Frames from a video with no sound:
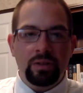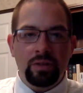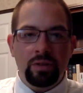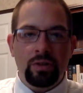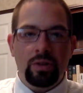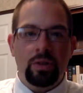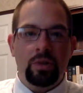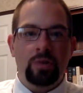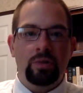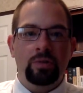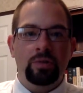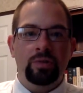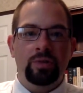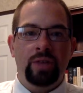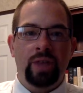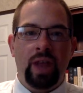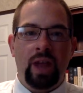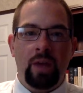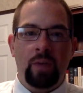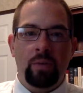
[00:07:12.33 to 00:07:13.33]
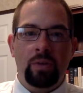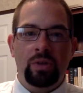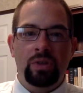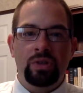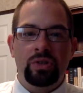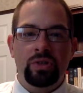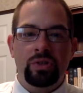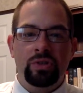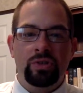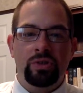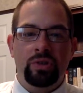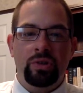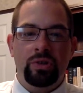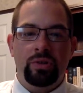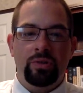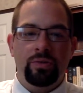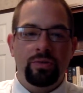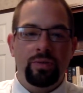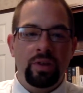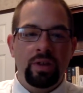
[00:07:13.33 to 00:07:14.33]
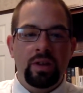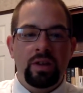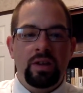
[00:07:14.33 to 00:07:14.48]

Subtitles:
to those that I wish to serve.